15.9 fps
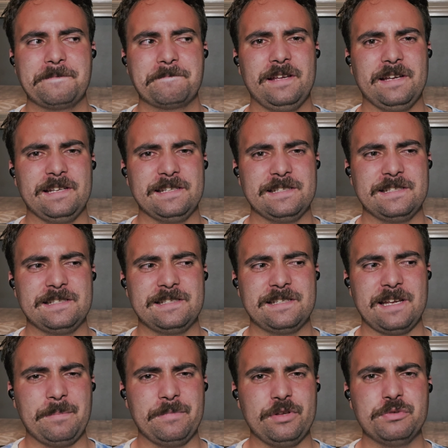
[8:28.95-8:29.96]
Because
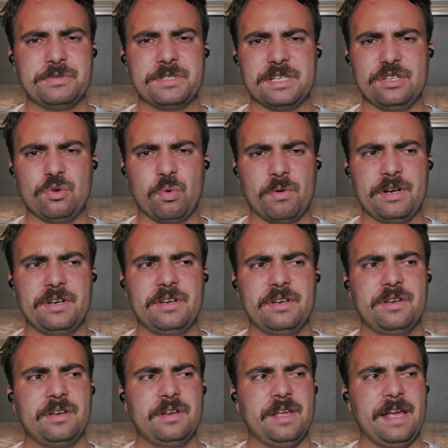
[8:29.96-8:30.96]
I'm using Norton,